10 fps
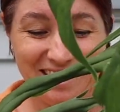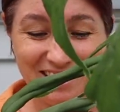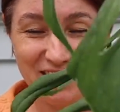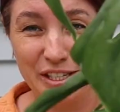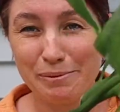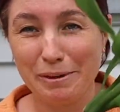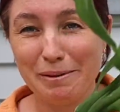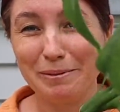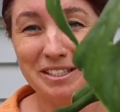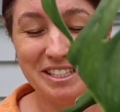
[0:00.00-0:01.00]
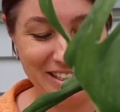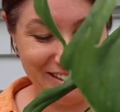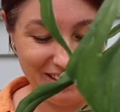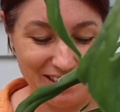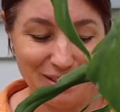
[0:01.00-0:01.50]
This is my
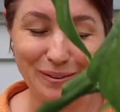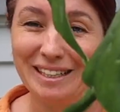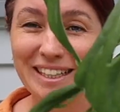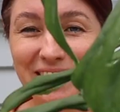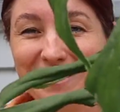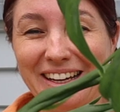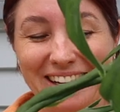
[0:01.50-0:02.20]
Monstera Esqueleto.